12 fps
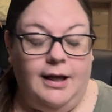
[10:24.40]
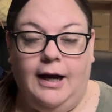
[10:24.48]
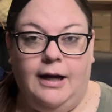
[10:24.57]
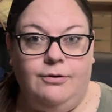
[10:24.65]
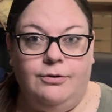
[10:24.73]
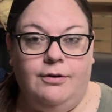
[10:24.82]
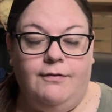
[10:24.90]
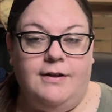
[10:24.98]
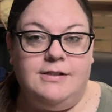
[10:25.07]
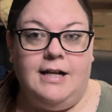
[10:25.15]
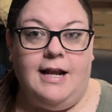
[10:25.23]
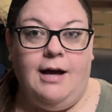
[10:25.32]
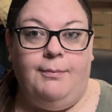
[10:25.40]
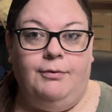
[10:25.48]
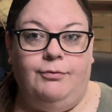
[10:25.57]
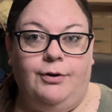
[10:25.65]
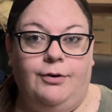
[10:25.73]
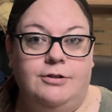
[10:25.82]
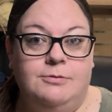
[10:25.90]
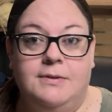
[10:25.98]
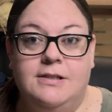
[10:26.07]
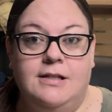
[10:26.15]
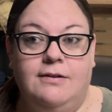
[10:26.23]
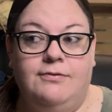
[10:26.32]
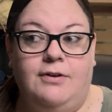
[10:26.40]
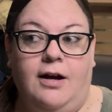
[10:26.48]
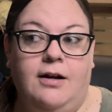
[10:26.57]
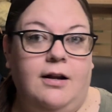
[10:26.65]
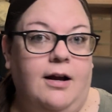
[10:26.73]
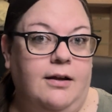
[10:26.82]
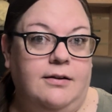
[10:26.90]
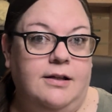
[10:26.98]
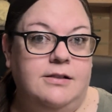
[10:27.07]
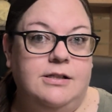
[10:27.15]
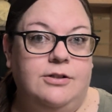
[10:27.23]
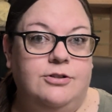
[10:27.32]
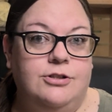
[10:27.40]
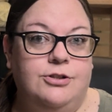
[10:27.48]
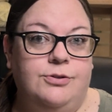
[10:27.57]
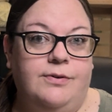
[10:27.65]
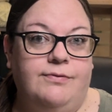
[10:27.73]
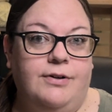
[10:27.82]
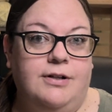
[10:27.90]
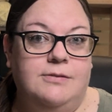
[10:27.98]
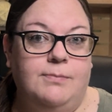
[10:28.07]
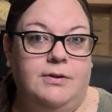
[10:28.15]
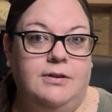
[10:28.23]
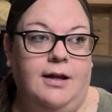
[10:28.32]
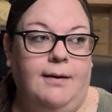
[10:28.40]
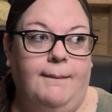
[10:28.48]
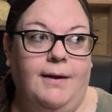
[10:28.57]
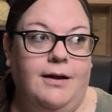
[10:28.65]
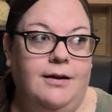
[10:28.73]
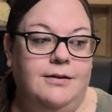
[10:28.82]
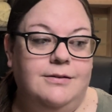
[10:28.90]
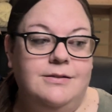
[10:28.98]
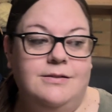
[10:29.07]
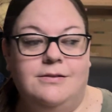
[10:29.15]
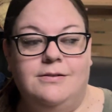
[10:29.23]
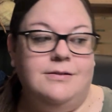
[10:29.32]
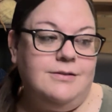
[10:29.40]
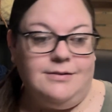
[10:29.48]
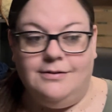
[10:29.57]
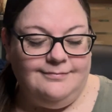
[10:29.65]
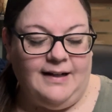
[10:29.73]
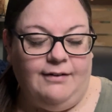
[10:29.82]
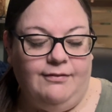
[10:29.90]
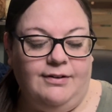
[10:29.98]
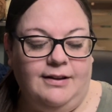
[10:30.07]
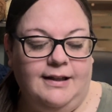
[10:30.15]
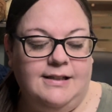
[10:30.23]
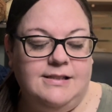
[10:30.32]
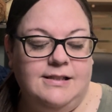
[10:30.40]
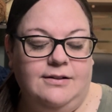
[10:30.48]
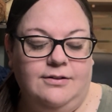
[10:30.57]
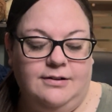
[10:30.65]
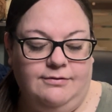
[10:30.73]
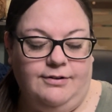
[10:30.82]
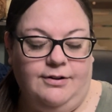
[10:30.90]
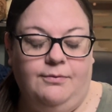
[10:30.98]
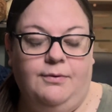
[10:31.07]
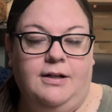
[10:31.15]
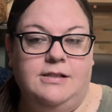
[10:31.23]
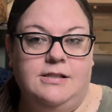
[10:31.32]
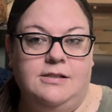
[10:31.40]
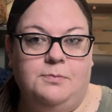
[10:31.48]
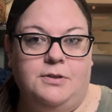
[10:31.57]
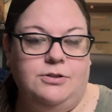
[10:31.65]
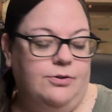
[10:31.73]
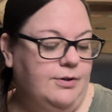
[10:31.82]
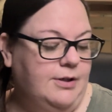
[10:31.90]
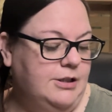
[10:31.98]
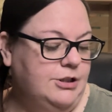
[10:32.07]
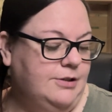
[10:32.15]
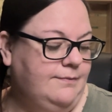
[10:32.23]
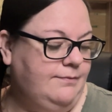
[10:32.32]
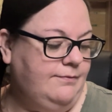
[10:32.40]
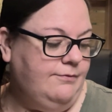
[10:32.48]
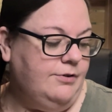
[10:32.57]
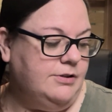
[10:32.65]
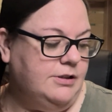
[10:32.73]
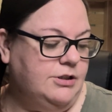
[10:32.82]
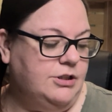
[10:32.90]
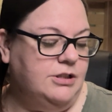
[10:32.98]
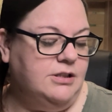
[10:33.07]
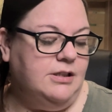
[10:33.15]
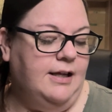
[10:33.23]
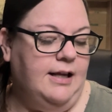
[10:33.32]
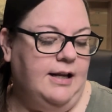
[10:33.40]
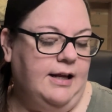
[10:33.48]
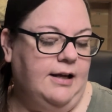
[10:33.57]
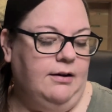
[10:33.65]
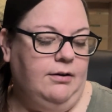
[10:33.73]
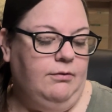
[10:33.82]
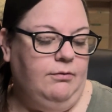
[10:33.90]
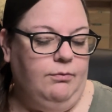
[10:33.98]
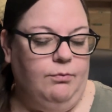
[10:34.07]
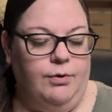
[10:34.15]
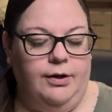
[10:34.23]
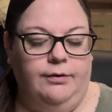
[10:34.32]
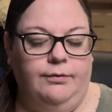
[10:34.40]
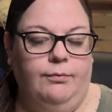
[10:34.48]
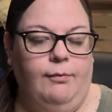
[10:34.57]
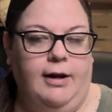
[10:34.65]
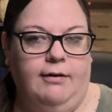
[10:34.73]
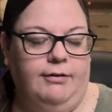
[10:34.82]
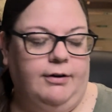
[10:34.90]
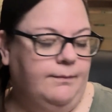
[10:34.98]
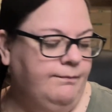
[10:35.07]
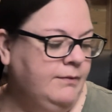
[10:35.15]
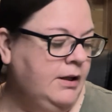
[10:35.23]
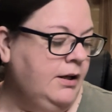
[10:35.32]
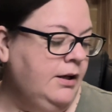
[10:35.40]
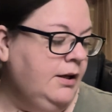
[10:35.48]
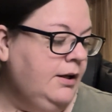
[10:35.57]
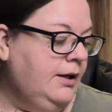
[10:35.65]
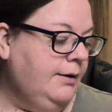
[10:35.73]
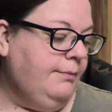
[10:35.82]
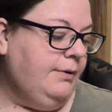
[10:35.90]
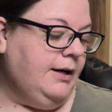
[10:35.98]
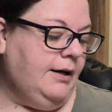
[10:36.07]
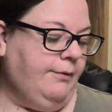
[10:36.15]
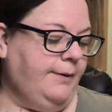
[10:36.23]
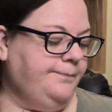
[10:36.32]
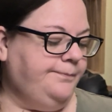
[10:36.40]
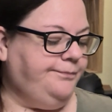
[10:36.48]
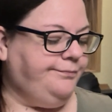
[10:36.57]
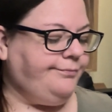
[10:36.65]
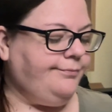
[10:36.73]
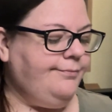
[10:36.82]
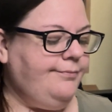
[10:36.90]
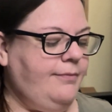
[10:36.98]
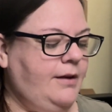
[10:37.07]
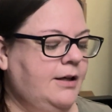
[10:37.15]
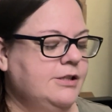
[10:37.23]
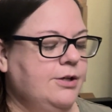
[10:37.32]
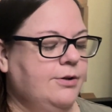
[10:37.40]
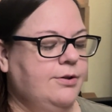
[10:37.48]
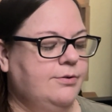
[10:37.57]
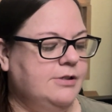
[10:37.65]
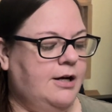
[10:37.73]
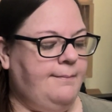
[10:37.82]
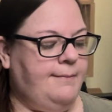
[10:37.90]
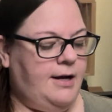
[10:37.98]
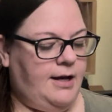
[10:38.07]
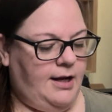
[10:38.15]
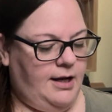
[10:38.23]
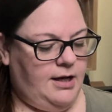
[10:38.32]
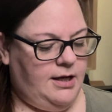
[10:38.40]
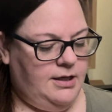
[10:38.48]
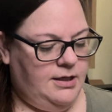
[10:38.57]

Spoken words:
I don't know if that's gonna happen for Christmas. If not, I guess I'll just do it for his birthday because I feel like it's a little different when it's a special occasion versus just getting one whenever. But anyway, so those are my